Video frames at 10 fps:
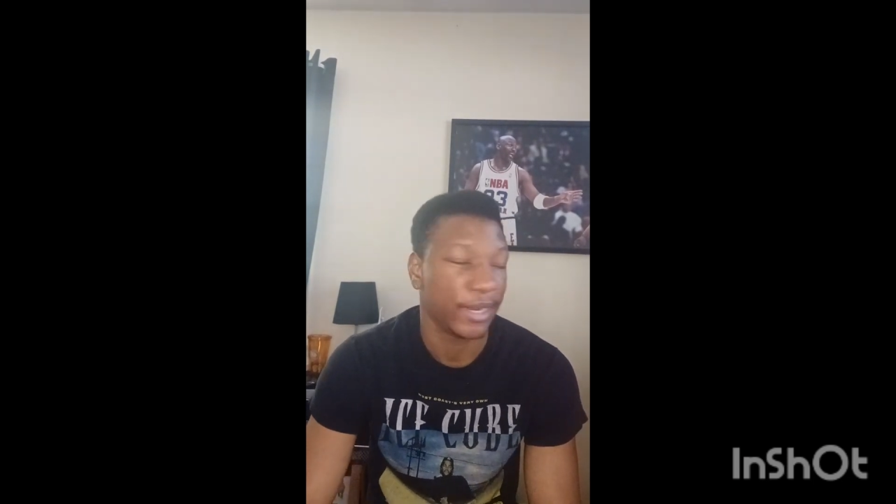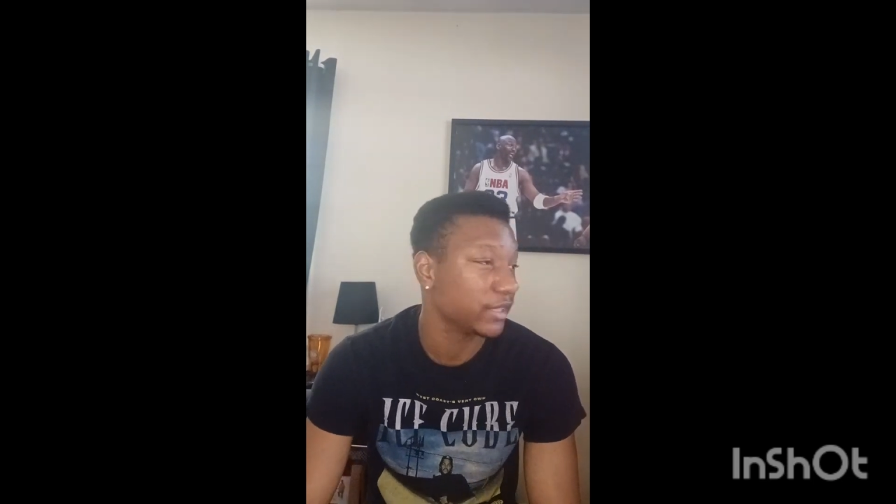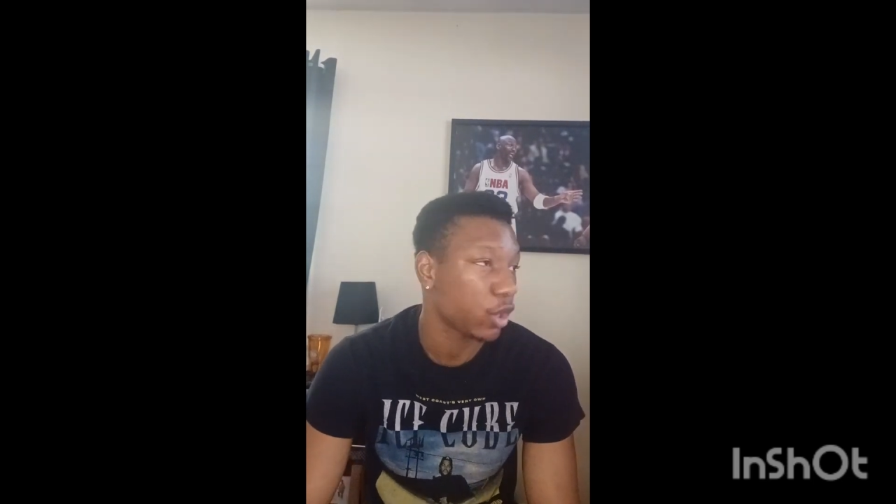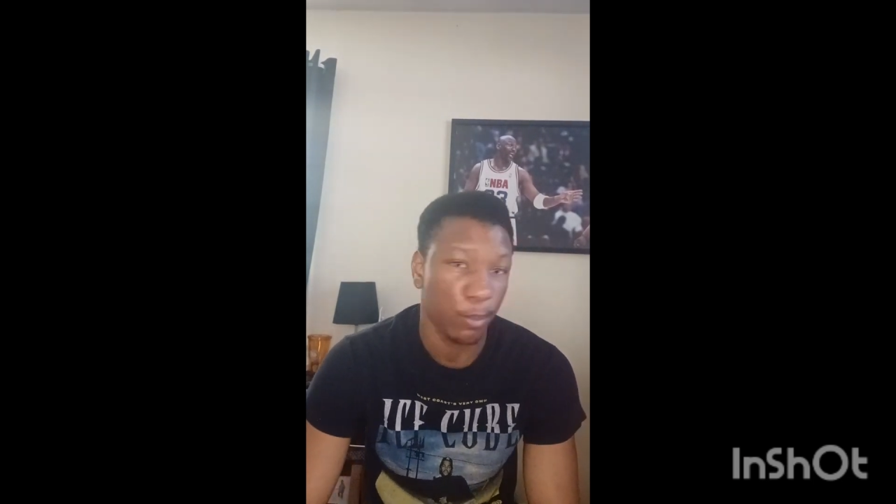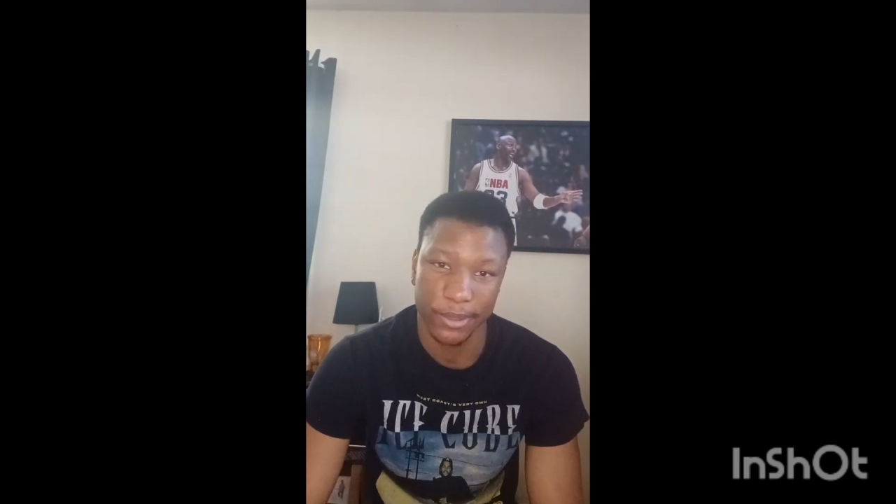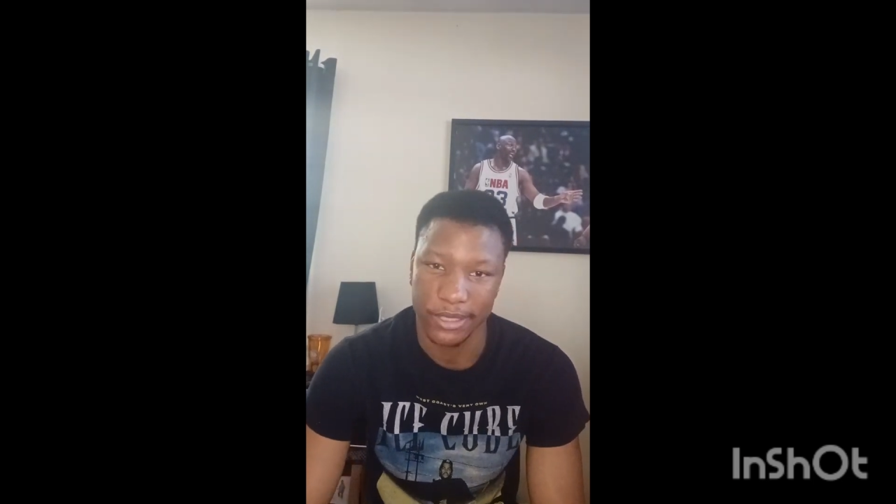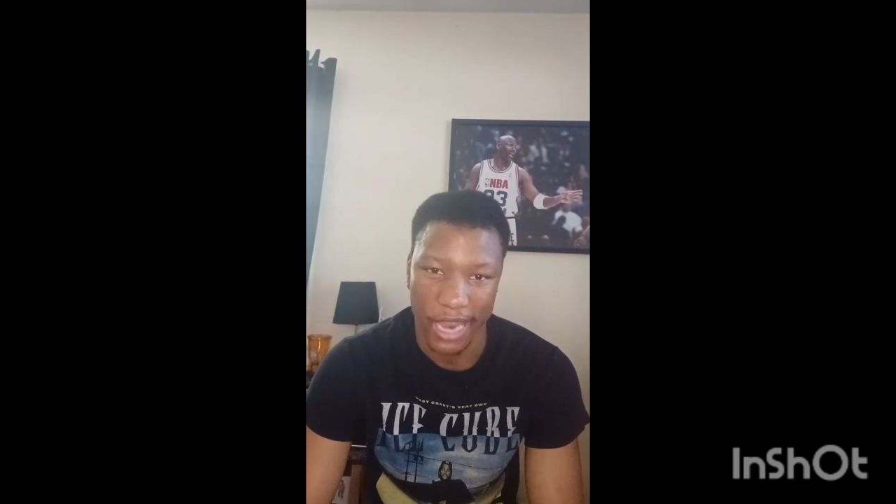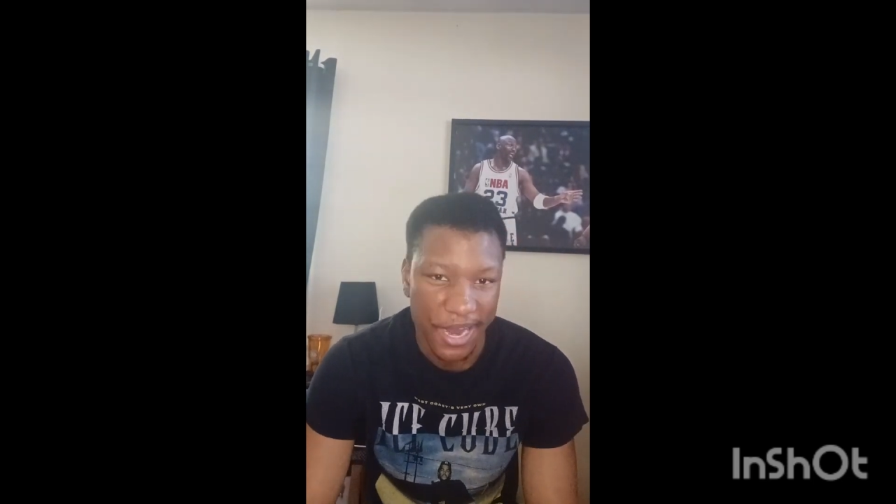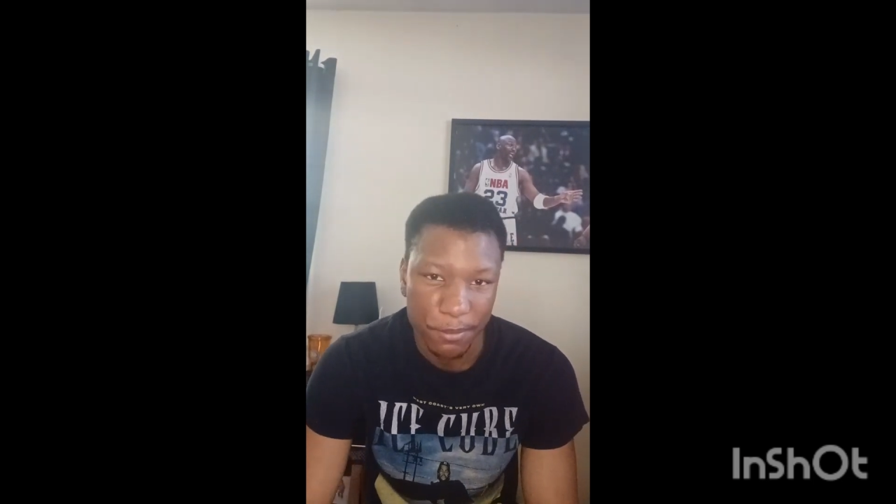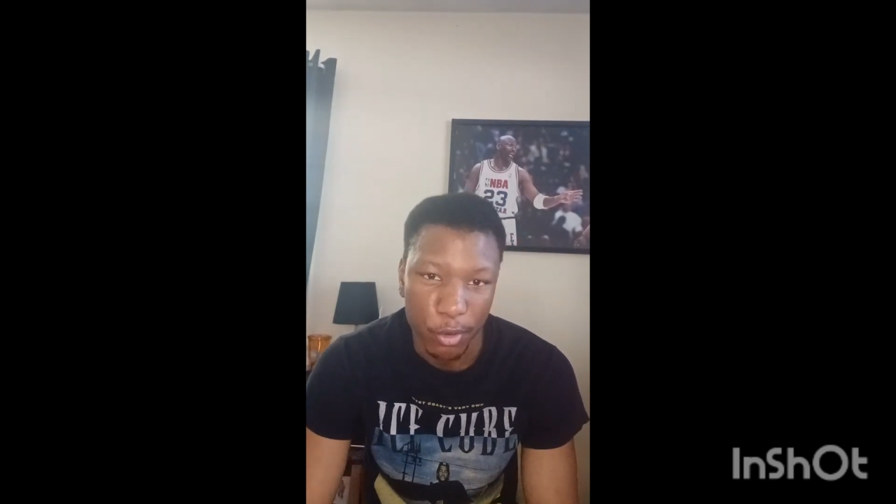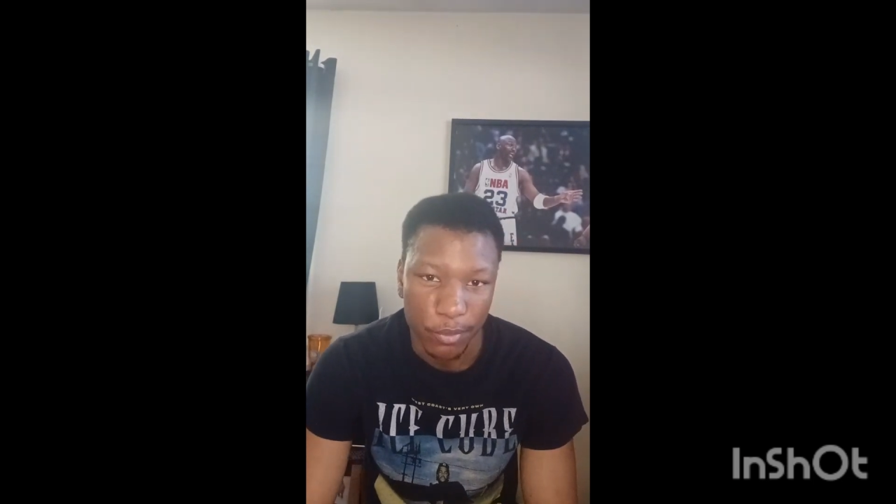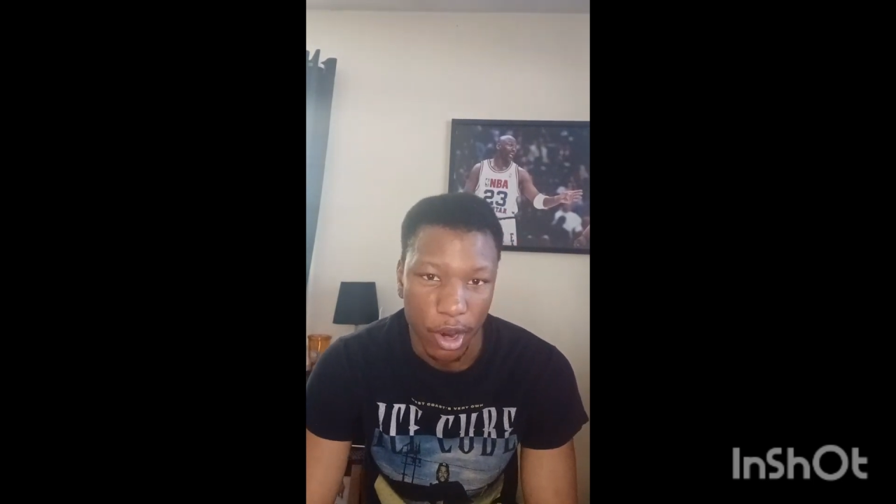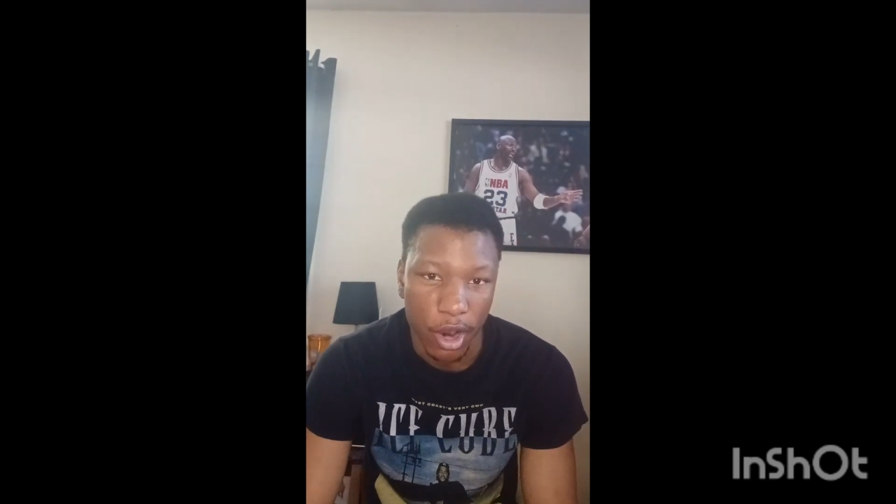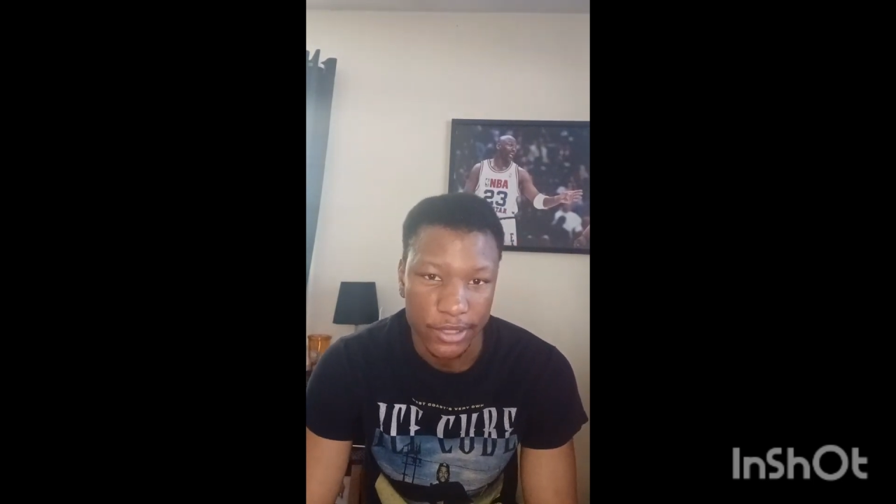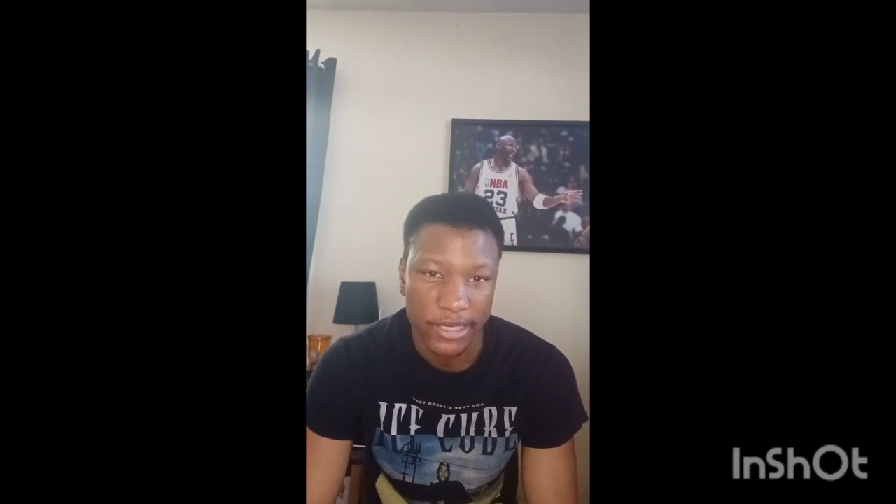it's going to be game over
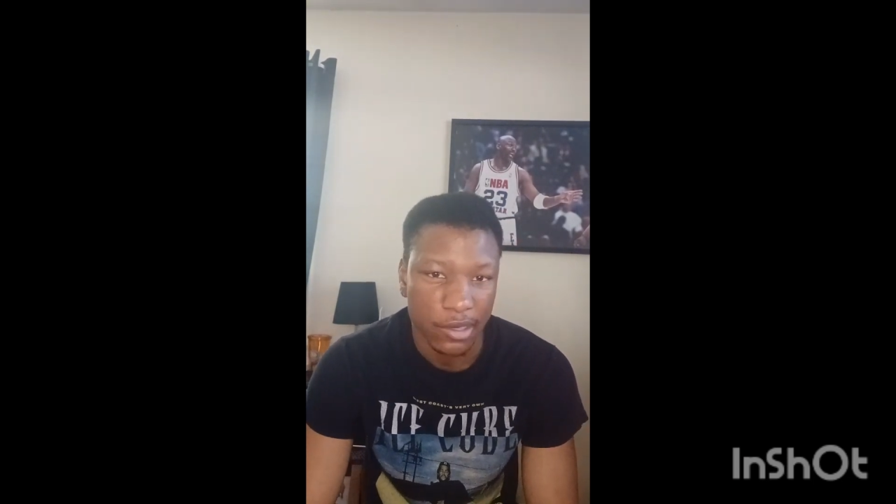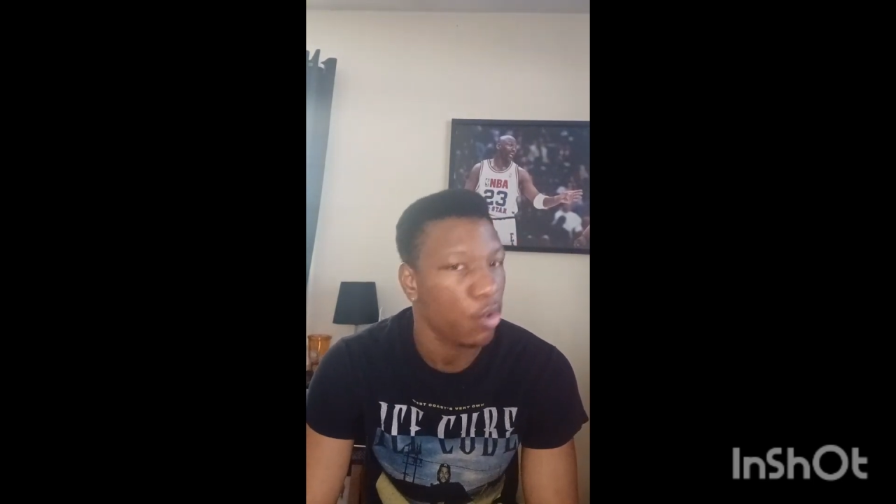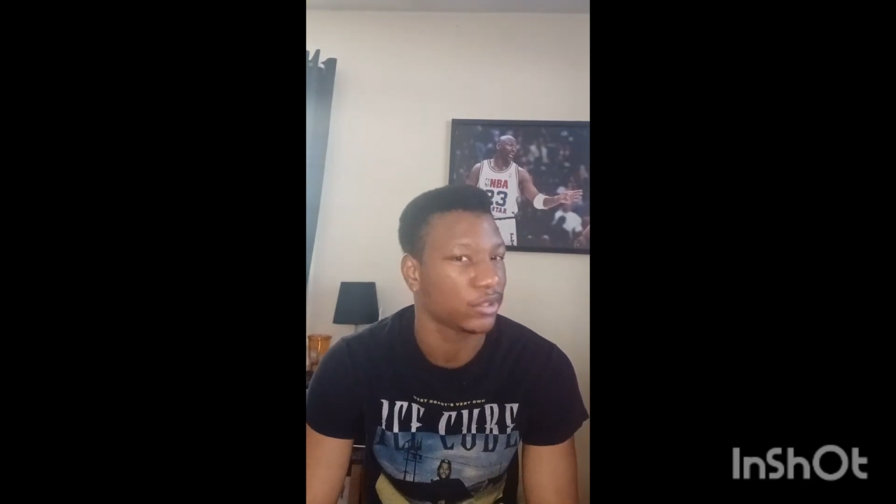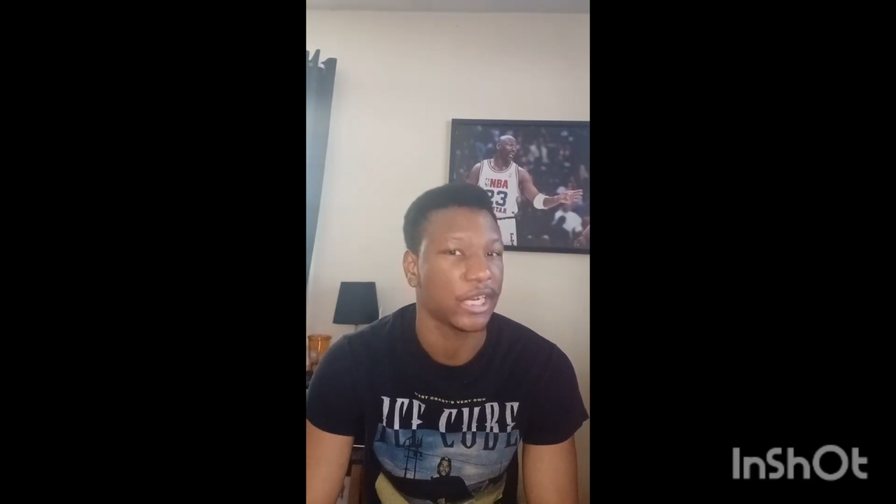all day long.